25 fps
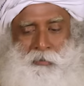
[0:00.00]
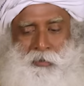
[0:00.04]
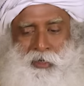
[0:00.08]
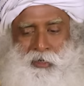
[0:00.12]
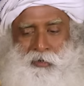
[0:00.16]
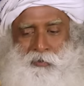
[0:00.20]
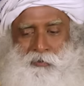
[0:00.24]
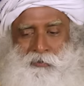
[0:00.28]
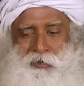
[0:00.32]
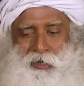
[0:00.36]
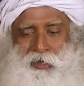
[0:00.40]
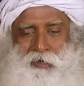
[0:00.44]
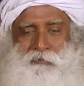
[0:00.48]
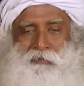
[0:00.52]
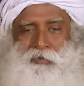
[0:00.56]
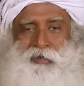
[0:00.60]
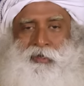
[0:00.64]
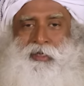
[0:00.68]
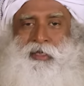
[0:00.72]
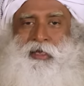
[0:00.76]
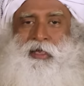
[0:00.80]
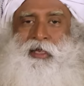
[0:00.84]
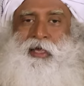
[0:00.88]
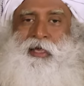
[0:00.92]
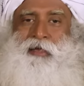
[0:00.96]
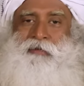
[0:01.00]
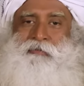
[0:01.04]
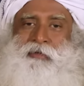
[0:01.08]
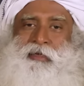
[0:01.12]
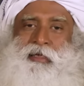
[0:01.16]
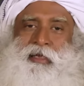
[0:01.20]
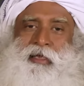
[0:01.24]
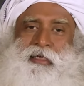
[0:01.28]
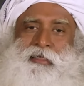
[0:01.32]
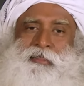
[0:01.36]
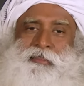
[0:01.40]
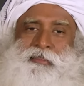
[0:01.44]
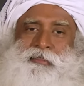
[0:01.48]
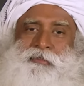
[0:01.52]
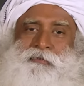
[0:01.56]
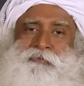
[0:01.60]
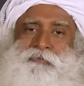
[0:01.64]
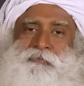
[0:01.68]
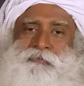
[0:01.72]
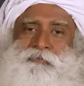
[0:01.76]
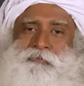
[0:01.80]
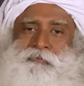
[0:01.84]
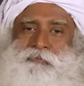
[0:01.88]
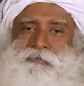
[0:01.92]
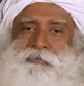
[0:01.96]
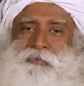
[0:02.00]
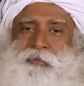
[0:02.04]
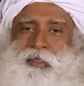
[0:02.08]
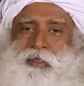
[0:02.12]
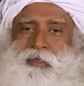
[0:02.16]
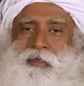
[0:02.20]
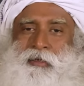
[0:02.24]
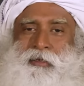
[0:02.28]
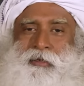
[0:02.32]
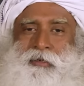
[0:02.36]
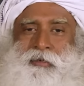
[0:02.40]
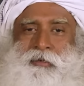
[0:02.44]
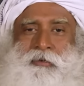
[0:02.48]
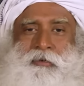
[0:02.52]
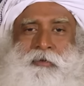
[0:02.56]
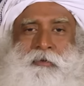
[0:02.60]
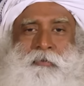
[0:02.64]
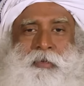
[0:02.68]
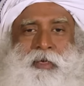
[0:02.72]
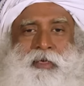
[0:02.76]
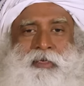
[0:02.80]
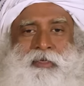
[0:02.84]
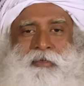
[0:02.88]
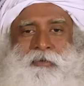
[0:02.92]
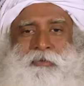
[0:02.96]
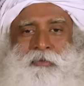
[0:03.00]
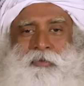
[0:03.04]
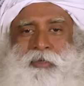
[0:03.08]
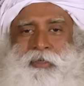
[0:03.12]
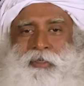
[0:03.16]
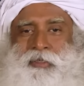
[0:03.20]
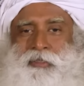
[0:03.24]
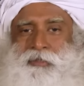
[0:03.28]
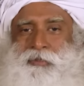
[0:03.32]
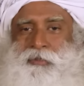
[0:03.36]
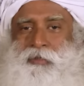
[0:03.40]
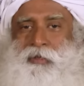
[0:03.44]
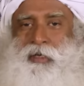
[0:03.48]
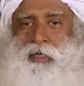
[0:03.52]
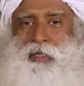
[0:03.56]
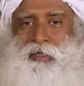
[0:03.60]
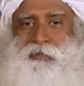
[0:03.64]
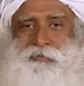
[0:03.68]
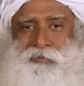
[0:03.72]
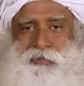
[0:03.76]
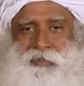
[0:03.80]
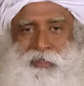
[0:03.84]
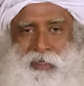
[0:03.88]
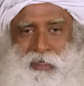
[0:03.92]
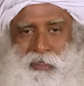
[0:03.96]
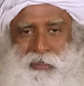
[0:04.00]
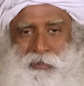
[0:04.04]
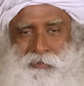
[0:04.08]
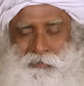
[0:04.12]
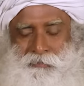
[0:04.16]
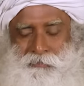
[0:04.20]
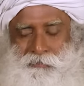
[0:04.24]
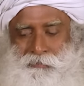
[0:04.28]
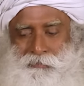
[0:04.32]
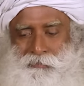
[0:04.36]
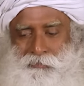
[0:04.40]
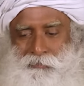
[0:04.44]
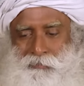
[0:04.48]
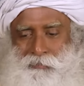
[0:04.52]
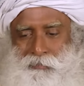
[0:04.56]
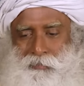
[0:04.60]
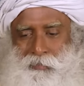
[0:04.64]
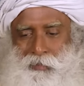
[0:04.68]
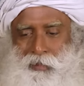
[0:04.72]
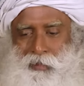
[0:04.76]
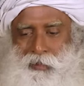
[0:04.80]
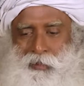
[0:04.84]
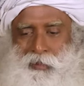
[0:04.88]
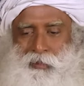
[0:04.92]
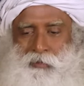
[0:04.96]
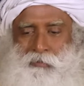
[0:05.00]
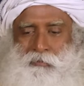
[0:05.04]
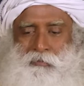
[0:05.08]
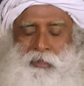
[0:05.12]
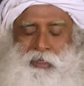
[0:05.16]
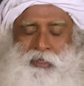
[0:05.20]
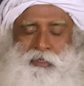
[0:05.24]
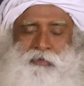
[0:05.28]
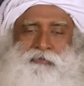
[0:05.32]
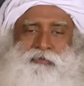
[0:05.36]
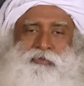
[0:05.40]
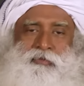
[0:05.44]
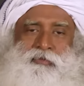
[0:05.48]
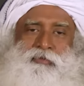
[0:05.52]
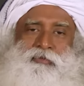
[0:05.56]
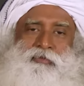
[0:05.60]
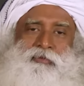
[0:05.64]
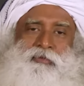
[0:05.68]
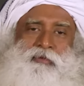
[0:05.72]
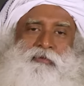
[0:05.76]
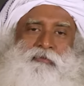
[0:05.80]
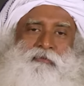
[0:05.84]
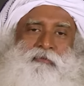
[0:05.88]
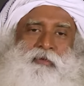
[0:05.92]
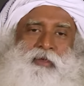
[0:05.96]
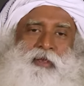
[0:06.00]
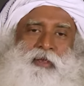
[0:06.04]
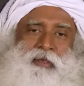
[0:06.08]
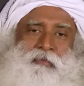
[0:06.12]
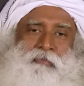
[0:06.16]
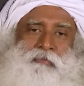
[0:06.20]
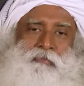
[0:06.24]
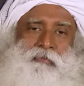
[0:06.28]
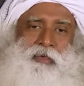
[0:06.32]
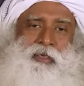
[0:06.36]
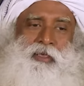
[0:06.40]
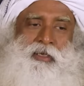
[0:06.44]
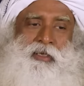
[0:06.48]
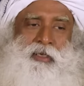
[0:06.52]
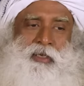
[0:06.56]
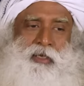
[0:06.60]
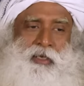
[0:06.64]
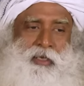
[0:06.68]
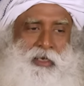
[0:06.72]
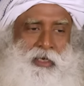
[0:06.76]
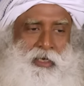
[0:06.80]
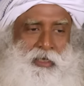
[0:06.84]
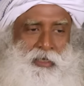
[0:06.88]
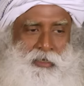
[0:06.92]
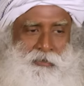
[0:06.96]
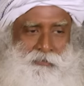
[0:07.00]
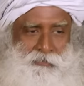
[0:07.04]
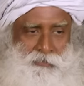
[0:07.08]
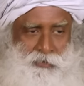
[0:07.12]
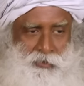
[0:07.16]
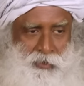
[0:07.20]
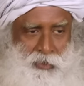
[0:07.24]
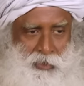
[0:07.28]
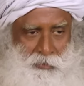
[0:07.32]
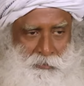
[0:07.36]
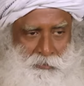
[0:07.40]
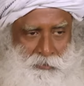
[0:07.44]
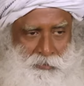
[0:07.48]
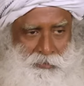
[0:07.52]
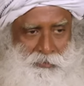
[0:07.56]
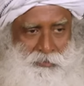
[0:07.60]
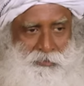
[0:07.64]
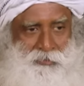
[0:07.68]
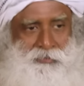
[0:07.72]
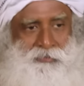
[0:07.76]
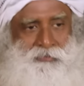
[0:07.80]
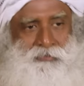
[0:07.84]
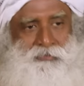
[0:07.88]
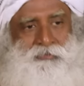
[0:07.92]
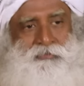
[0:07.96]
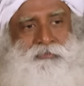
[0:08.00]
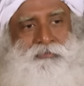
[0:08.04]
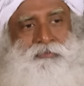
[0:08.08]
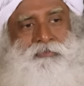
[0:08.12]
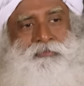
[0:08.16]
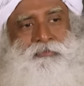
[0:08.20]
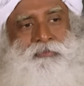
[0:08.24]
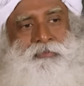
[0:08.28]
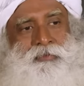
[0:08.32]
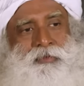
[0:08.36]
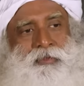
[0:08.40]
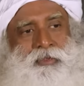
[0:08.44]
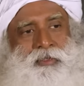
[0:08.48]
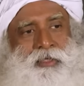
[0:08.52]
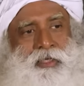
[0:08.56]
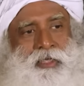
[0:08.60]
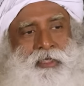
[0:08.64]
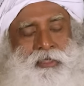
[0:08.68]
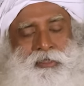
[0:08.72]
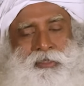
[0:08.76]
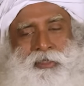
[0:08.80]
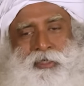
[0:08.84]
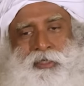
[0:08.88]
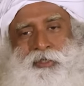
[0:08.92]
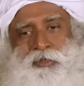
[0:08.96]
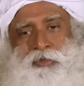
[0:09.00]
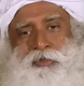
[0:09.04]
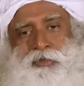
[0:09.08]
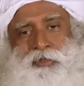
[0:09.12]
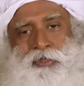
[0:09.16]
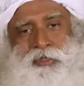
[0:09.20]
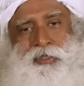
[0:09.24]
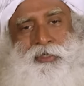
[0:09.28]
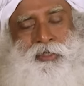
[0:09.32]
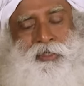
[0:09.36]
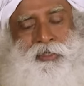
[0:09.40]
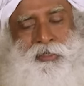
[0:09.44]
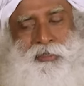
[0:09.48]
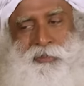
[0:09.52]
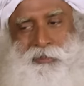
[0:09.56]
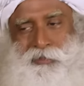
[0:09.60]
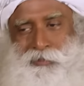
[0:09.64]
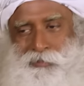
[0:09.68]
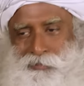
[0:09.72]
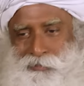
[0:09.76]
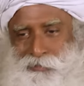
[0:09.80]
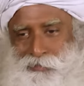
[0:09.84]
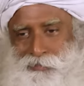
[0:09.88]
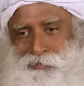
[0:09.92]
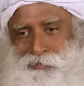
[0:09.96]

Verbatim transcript: become very, very alive and active, no matter what is your lifestyle. But if you're doing very menial kind of job, let's say you're digging